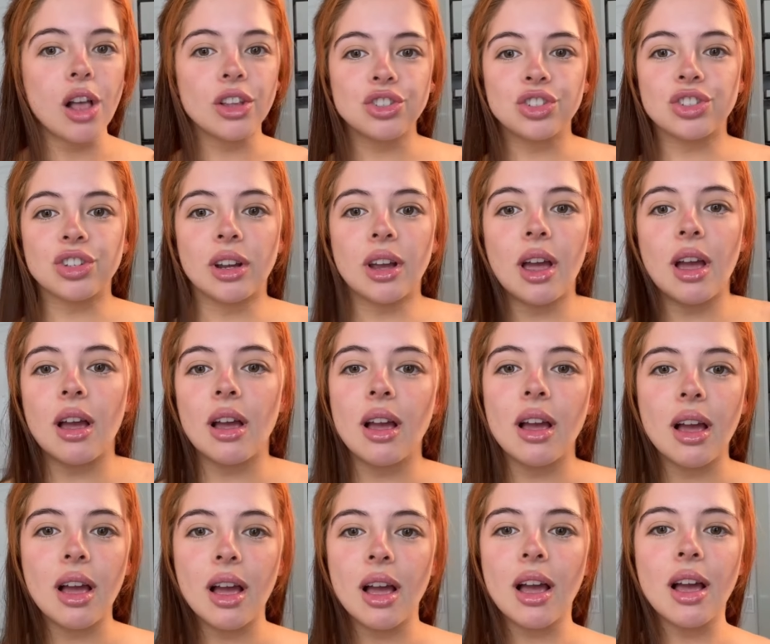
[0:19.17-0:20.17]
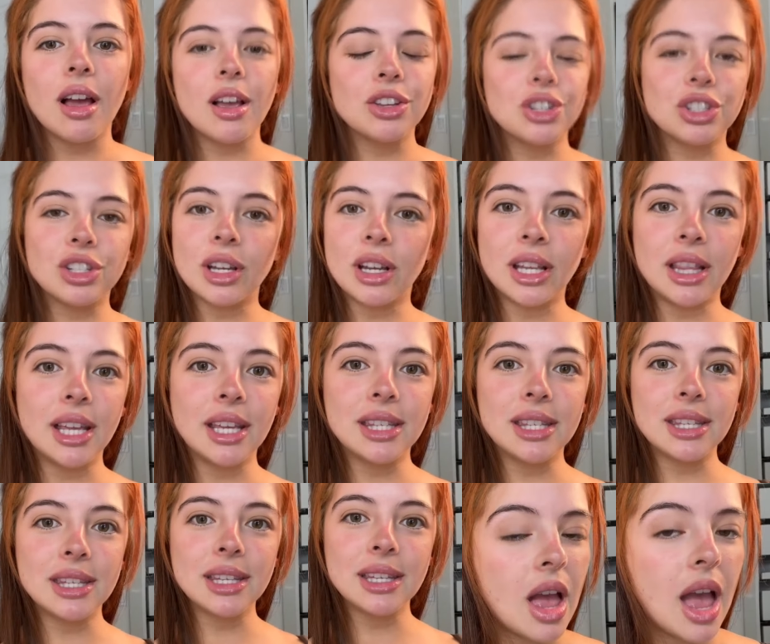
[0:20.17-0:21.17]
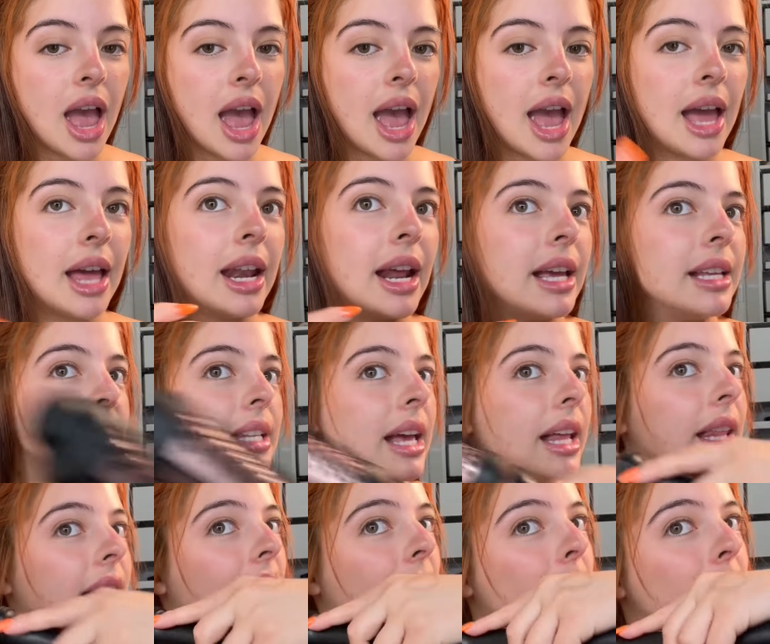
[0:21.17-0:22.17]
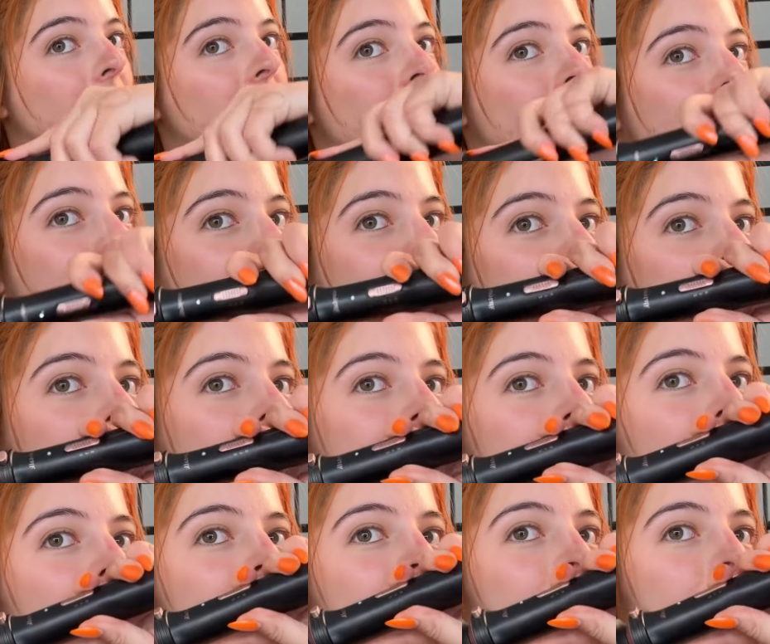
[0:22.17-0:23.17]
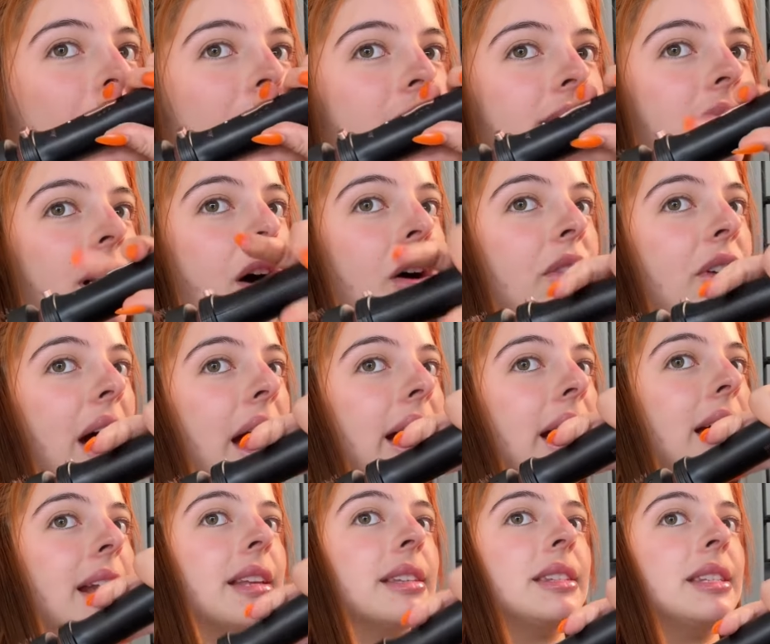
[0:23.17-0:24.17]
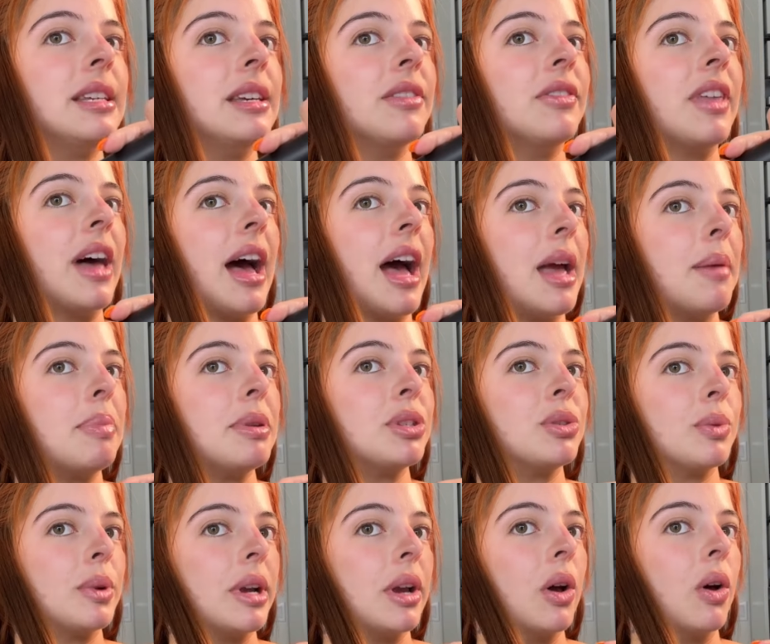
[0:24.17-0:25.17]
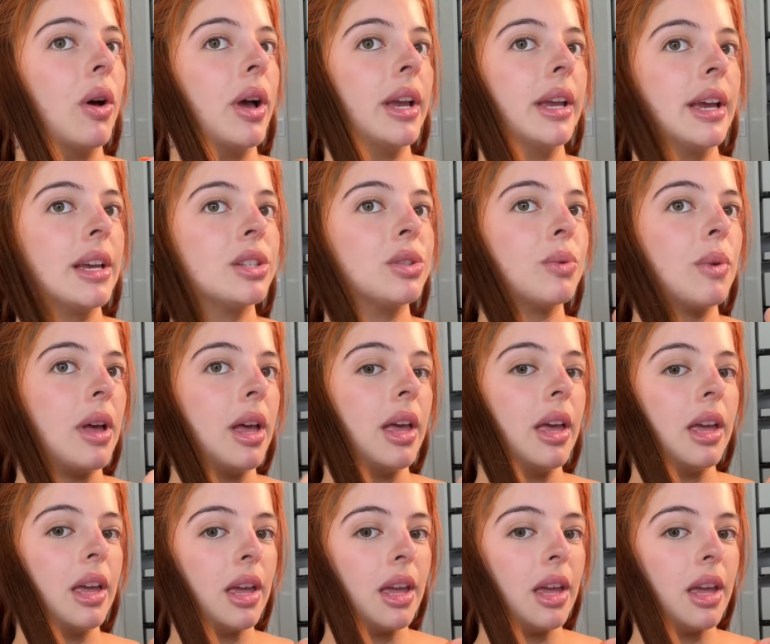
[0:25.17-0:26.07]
Just look at this. And I said, let me try it out for myself. I gotta see if the hype is real. And guess what?